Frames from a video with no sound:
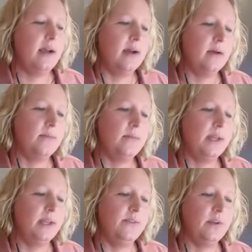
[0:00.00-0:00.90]

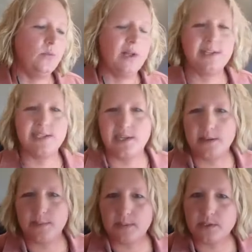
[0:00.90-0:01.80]
that even
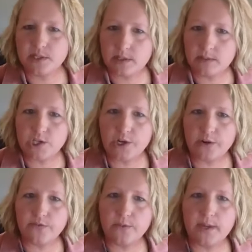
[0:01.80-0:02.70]
well-intended people sometimes
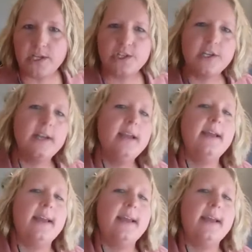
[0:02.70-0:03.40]
share information,